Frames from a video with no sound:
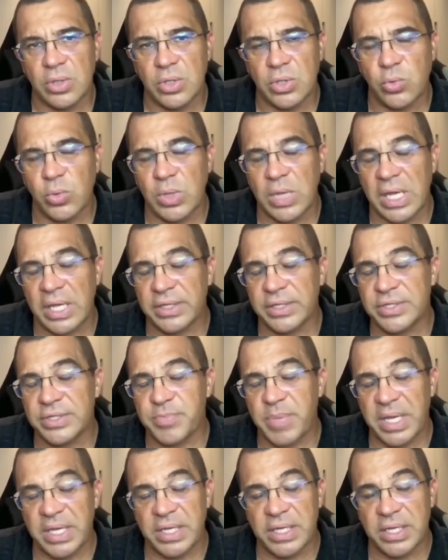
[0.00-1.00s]
you will end
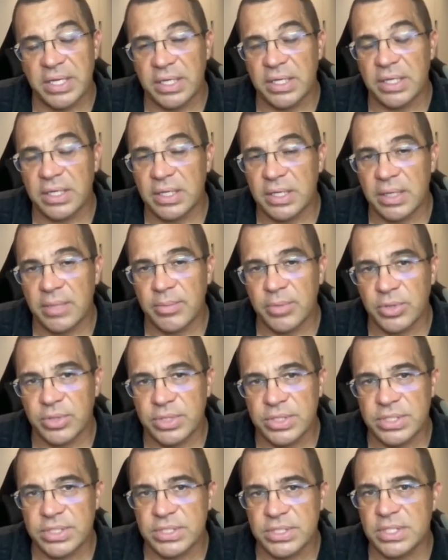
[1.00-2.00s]
spending. Uh, I
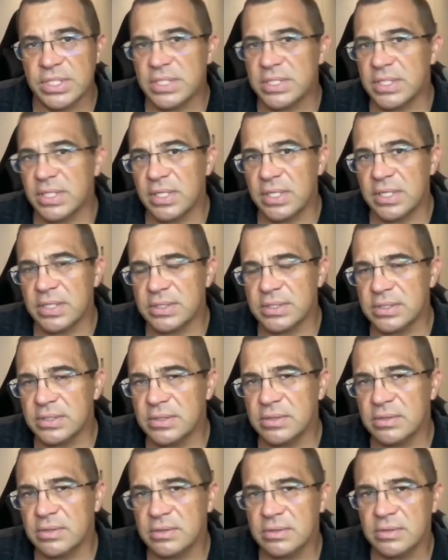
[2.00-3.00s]
mean, this this and
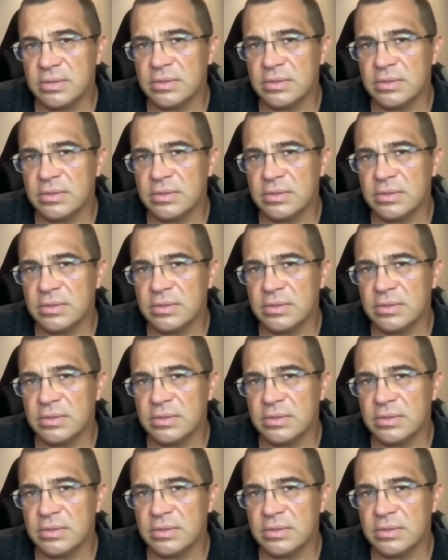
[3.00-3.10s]
this.